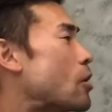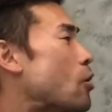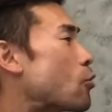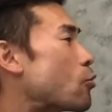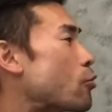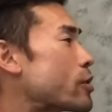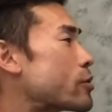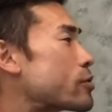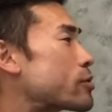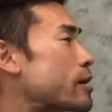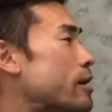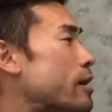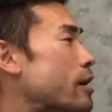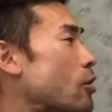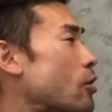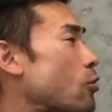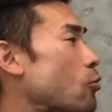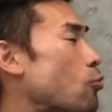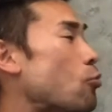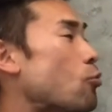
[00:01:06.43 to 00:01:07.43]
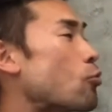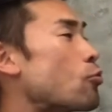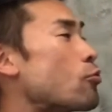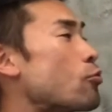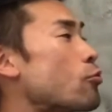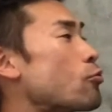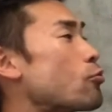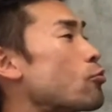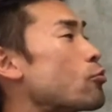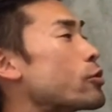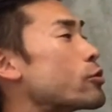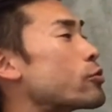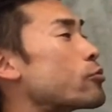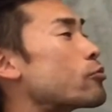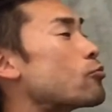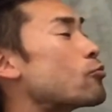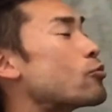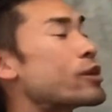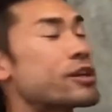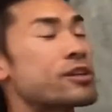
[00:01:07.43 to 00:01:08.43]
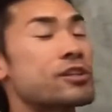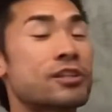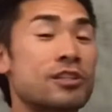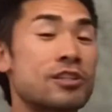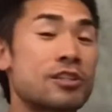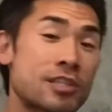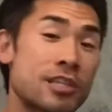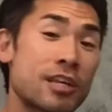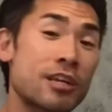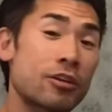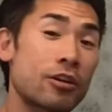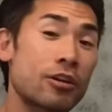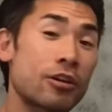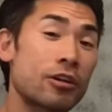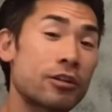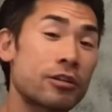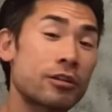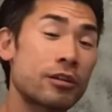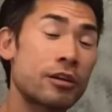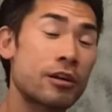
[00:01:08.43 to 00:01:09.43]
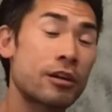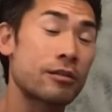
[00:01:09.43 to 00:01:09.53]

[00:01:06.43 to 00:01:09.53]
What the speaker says: with what is considered